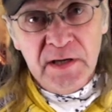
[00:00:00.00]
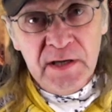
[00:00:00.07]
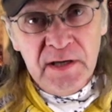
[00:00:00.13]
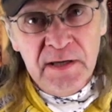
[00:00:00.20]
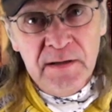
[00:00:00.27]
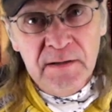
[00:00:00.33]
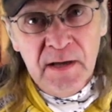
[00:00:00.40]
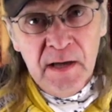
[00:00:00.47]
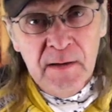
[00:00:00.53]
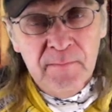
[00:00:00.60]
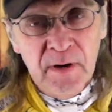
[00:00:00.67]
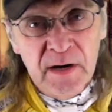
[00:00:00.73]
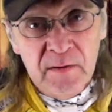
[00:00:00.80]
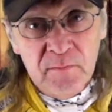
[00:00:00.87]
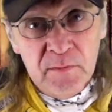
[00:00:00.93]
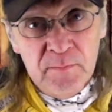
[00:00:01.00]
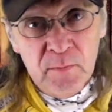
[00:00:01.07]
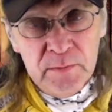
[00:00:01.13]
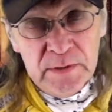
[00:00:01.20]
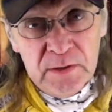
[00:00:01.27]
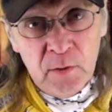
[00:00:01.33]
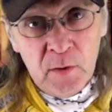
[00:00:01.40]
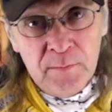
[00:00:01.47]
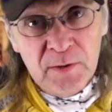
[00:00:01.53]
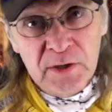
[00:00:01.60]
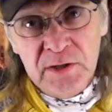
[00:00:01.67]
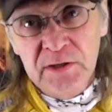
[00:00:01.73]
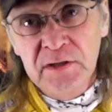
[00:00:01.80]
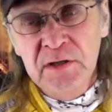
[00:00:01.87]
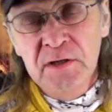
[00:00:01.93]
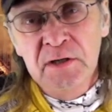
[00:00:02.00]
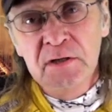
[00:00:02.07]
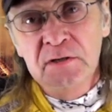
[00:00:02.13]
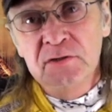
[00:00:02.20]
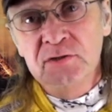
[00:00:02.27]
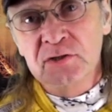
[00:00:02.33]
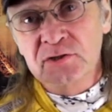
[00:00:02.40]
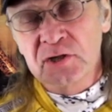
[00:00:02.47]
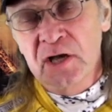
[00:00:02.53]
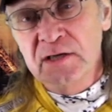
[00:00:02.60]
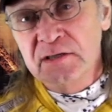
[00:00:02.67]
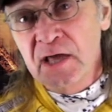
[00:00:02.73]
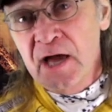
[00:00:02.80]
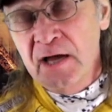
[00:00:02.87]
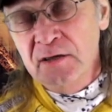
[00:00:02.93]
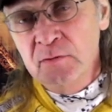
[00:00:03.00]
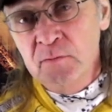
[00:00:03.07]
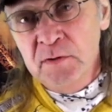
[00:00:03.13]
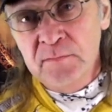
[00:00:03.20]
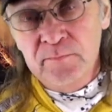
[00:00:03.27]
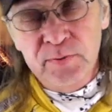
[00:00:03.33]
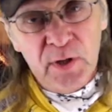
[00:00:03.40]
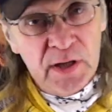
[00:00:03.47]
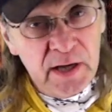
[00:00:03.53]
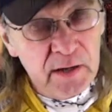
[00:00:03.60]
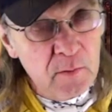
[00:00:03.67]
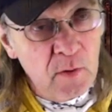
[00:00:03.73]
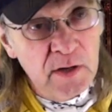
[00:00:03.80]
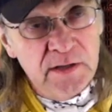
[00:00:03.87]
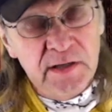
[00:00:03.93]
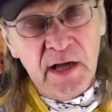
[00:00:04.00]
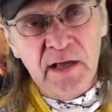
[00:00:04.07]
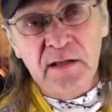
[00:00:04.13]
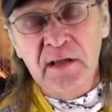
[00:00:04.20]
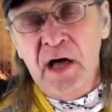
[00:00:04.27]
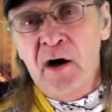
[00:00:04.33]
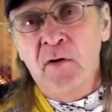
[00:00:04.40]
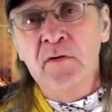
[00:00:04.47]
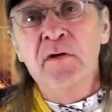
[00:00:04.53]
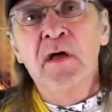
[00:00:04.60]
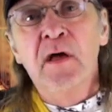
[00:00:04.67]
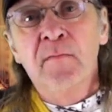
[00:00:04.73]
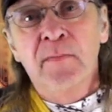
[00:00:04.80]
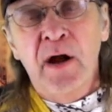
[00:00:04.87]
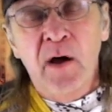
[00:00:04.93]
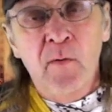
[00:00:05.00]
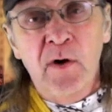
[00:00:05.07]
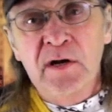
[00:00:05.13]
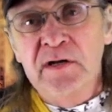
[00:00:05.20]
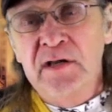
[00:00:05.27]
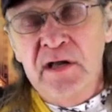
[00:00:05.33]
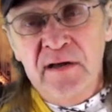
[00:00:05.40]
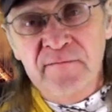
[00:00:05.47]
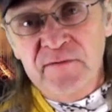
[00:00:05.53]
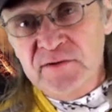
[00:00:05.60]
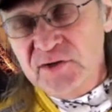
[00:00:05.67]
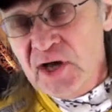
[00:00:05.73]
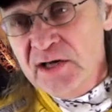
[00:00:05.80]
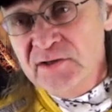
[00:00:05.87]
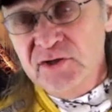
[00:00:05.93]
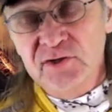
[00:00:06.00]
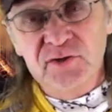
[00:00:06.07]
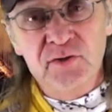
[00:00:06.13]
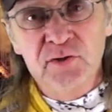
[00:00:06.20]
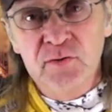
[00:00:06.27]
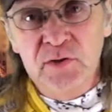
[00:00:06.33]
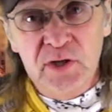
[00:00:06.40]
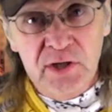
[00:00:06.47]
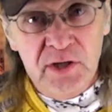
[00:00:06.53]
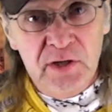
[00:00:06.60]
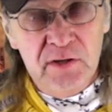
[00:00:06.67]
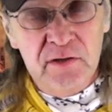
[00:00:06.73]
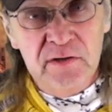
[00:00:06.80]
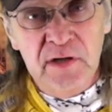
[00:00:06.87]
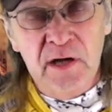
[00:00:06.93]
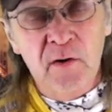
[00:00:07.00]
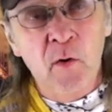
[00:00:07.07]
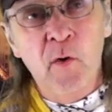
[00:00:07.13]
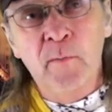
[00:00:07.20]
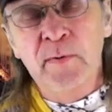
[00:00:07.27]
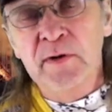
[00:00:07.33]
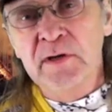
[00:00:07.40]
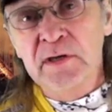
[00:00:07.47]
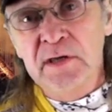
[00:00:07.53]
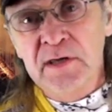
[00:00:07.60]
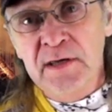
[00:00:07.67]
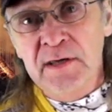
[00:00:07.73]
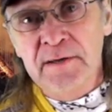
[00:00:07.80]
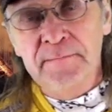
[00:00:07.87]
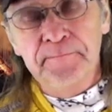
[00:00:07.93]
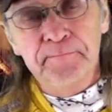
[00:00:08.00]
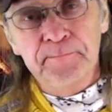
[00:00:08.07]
E, but it would be normally just like that. You wouldn't play it quite that loud, but I wanted to emphasize it so you could hear that open E.